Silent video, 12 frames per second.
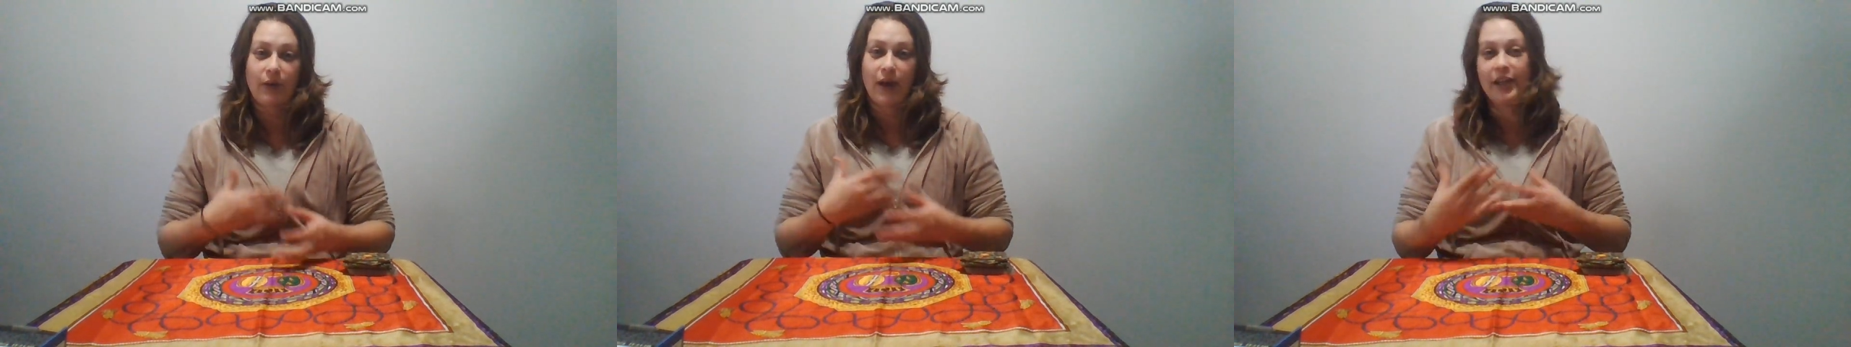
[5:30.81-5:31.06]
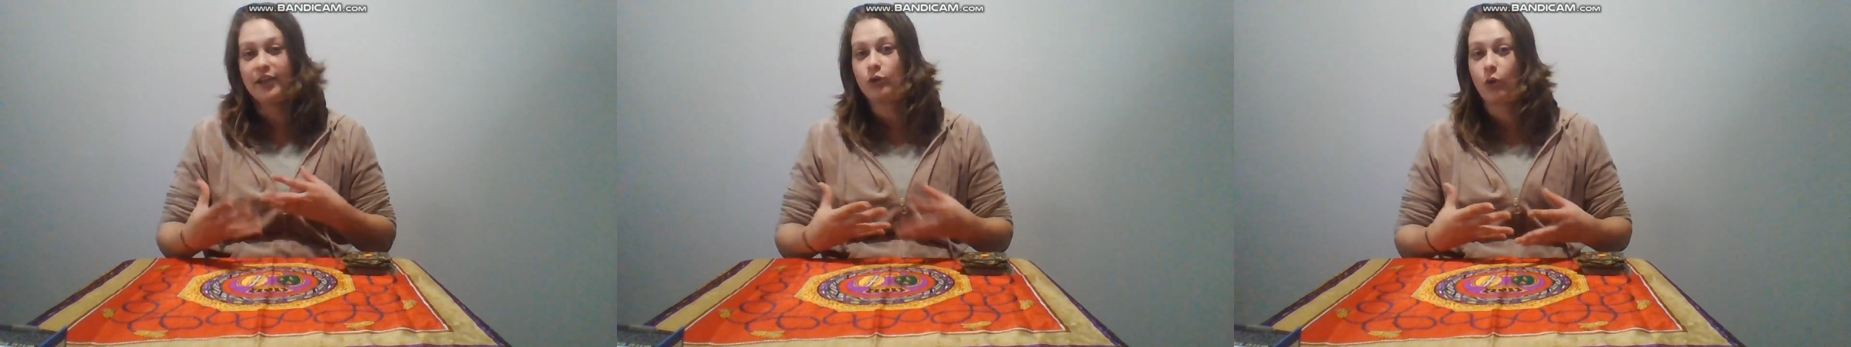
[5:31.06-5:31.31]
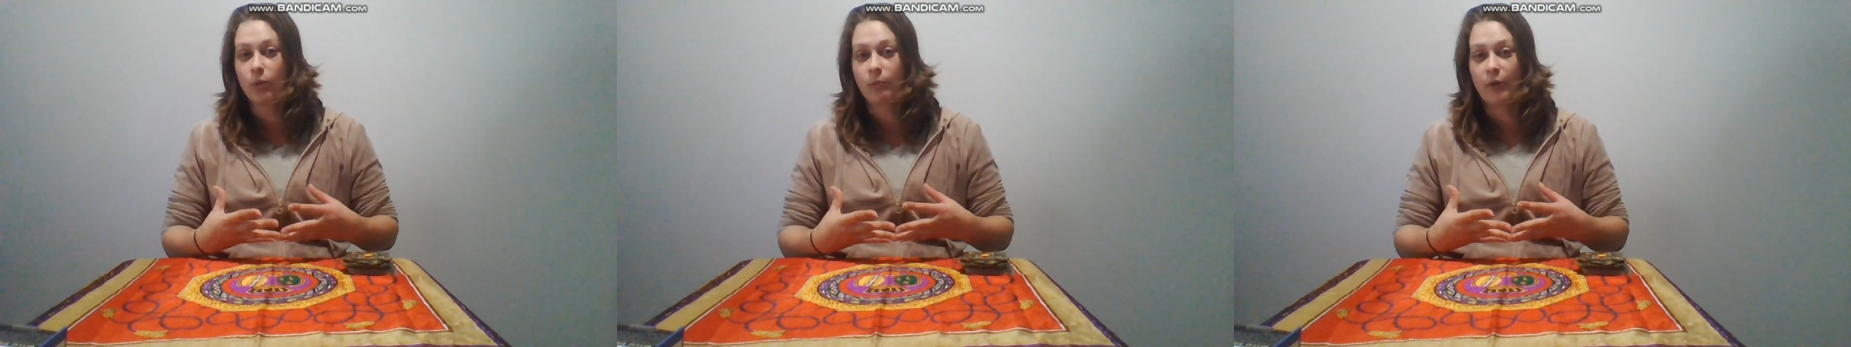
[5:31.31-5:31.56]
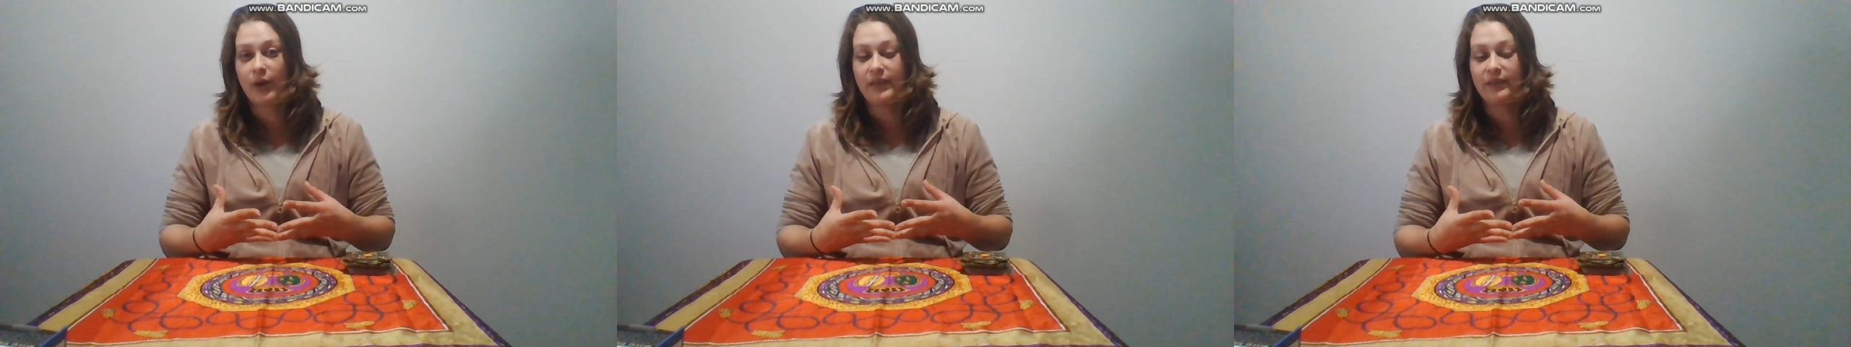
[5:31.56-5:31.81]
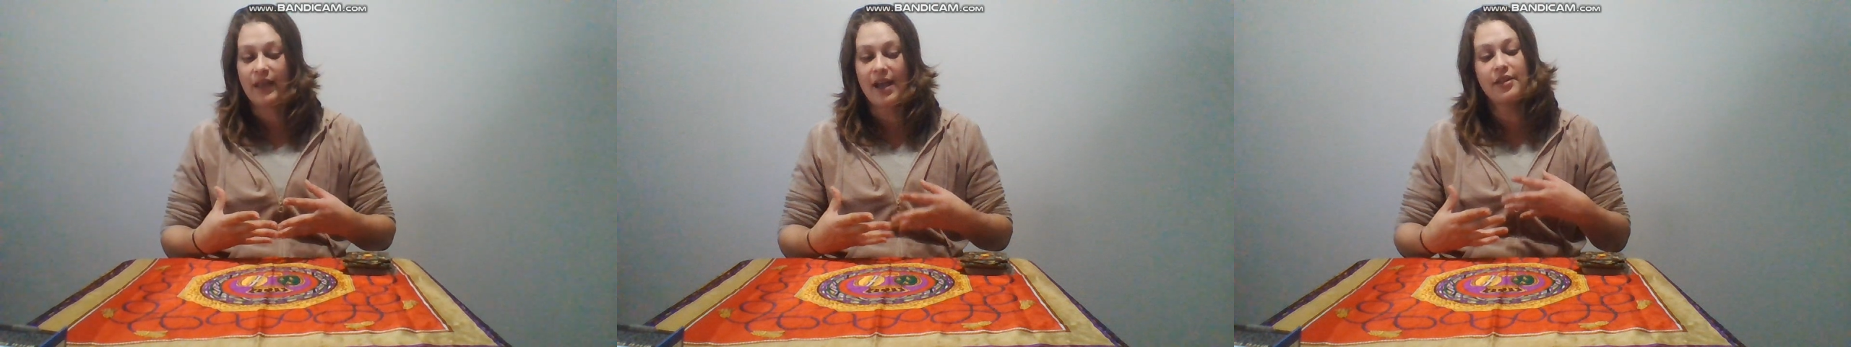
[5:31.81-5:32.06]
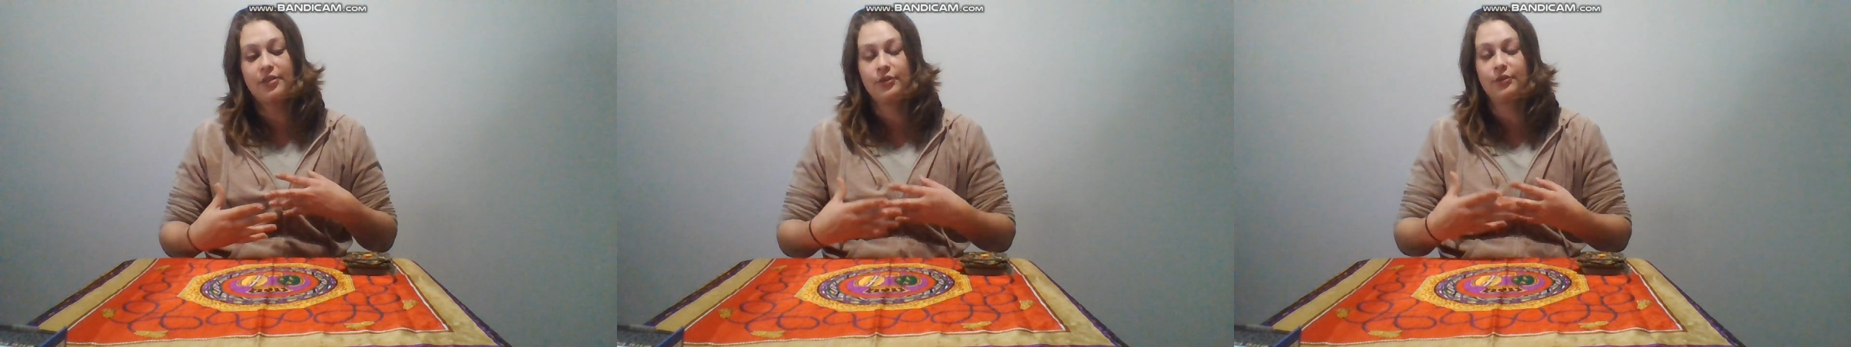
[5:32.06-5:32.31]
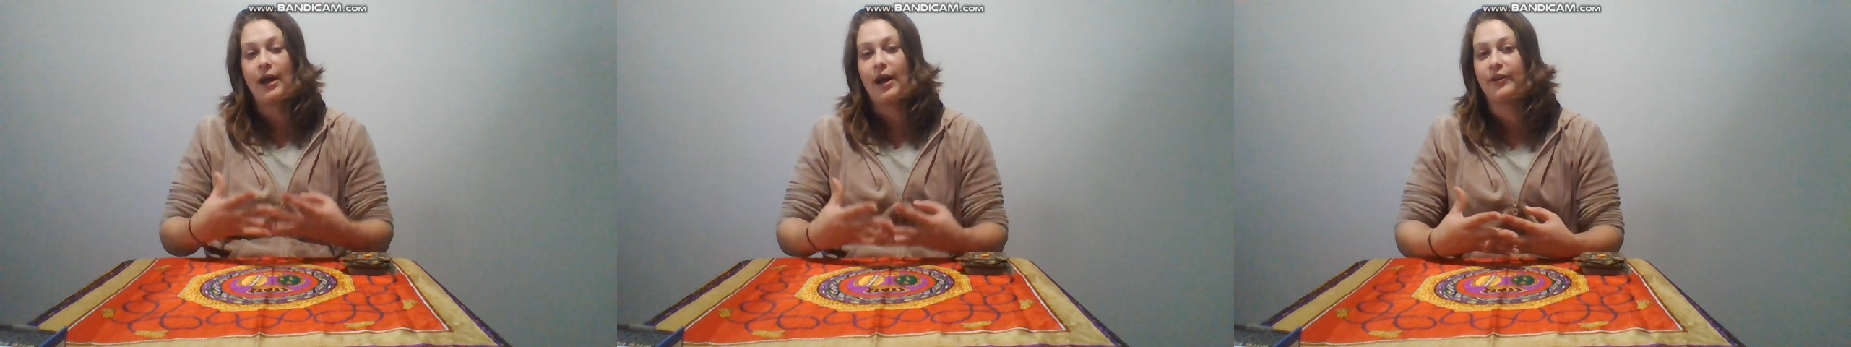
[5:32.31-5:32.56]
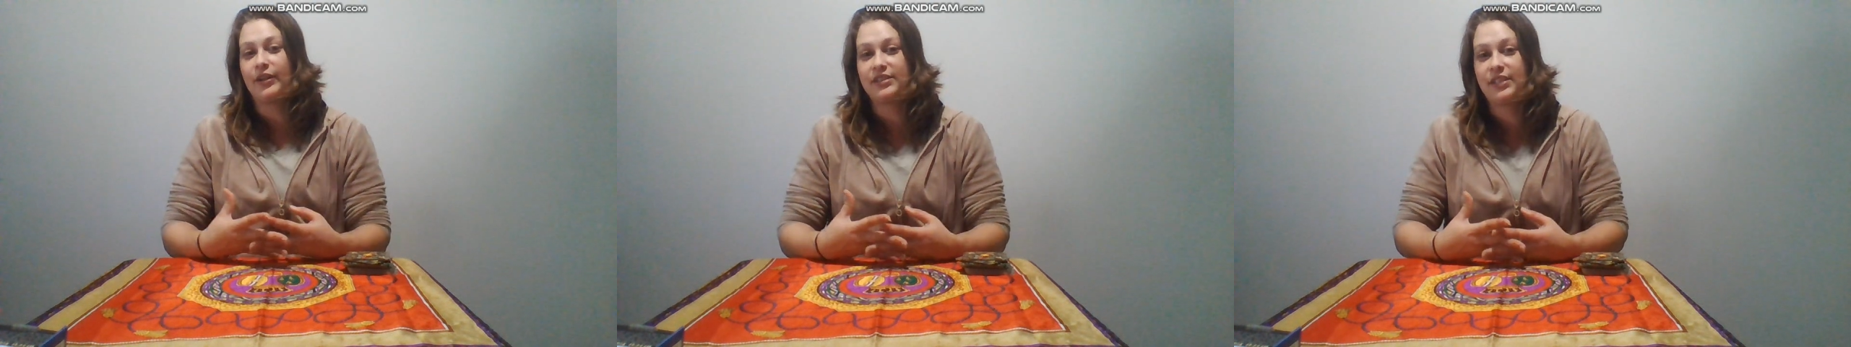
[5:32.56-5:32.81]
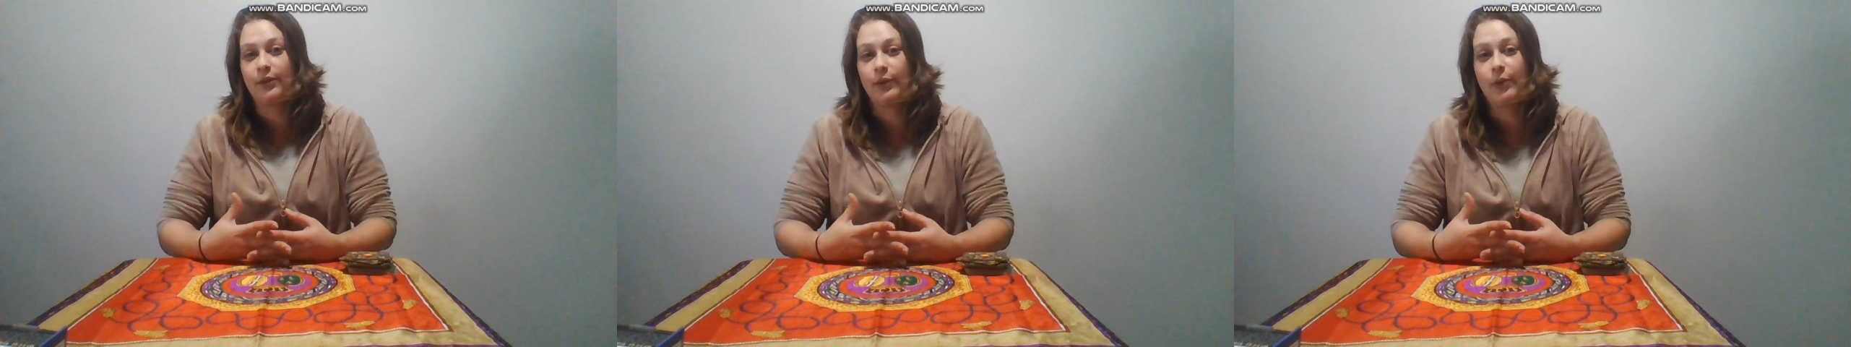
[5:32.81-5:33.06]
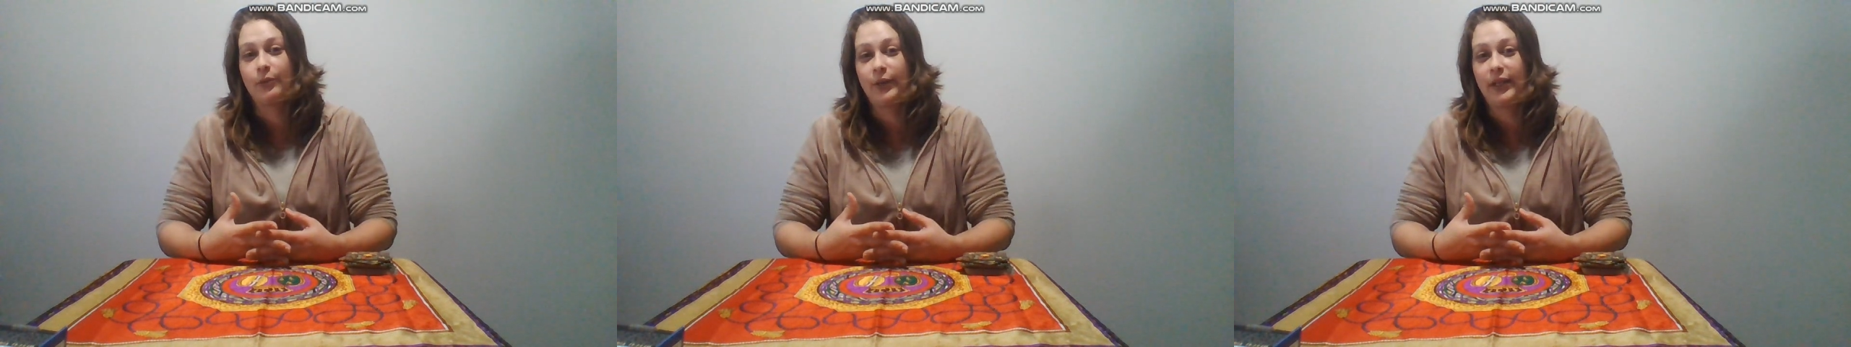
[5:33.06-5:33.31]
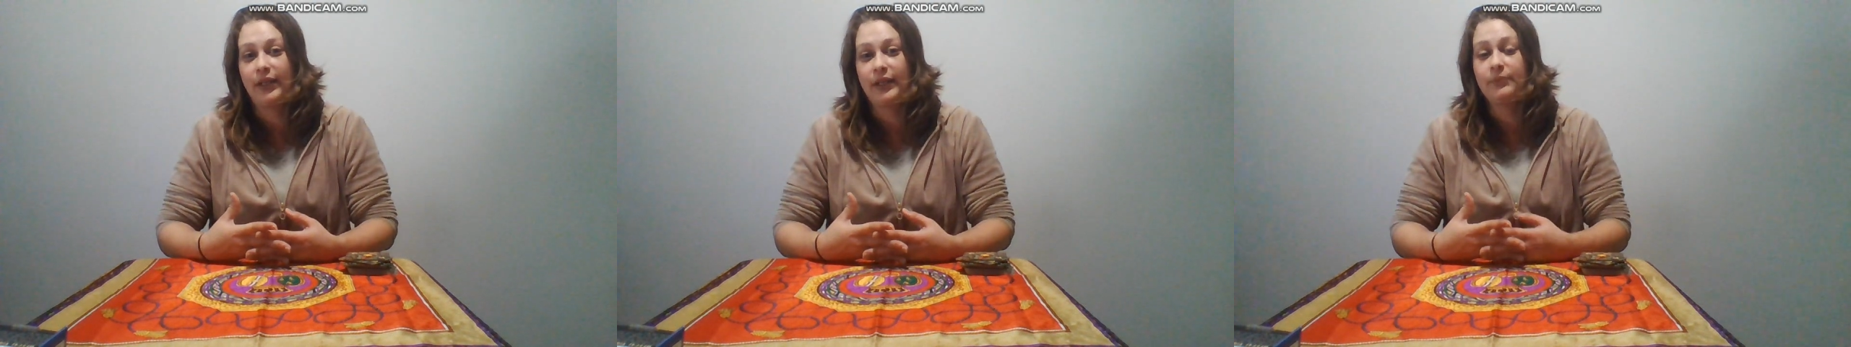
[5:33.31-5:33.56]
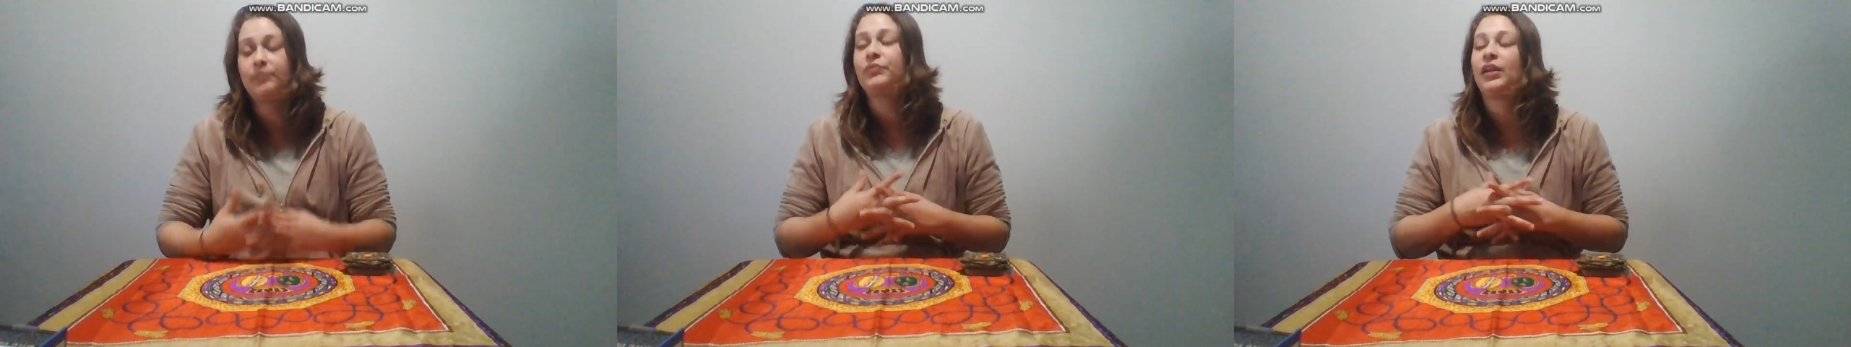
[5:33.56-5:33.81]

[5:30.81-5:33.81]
I incorporate that throughout a tarot reading.